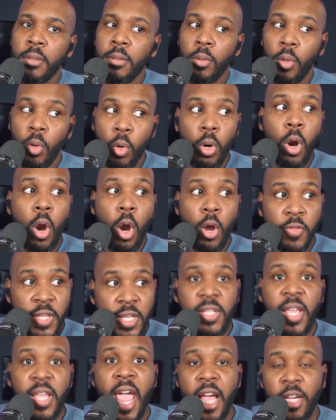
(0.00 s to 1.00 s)
Or are
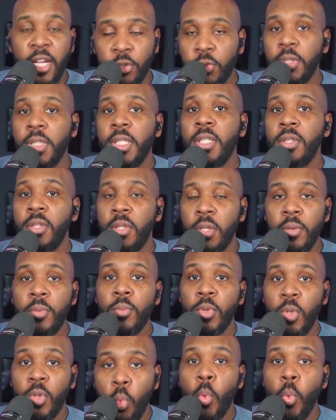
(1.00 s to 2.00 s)
these actually
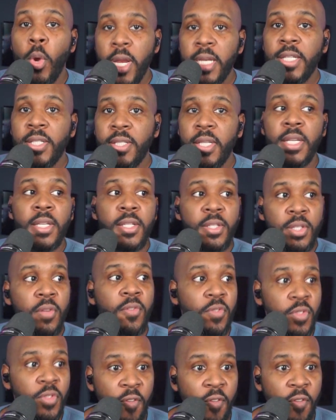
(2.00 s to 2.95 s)
the witnesses, the